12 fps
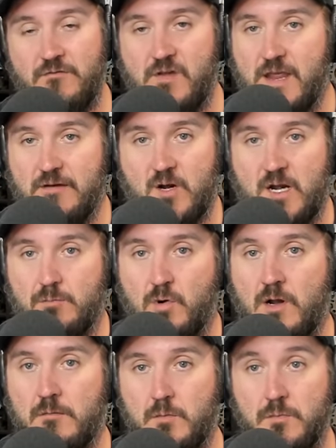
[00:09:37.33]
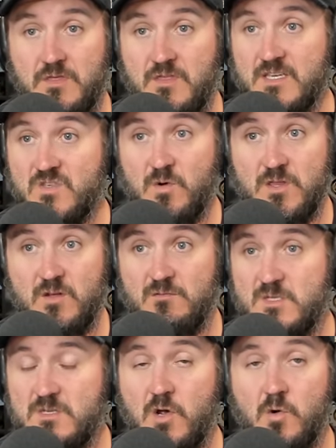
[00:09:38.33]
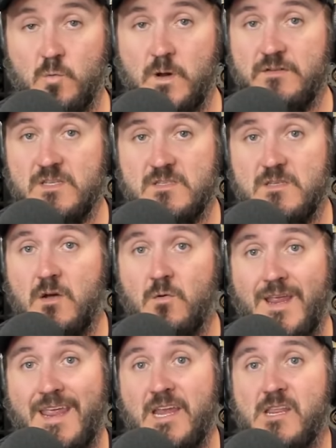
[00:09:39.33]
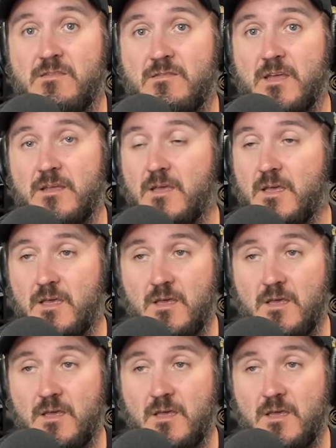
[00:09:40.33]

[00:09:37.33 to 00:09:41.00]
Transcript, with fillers: I've never had a problem. But this one, there was no rivets, no anything.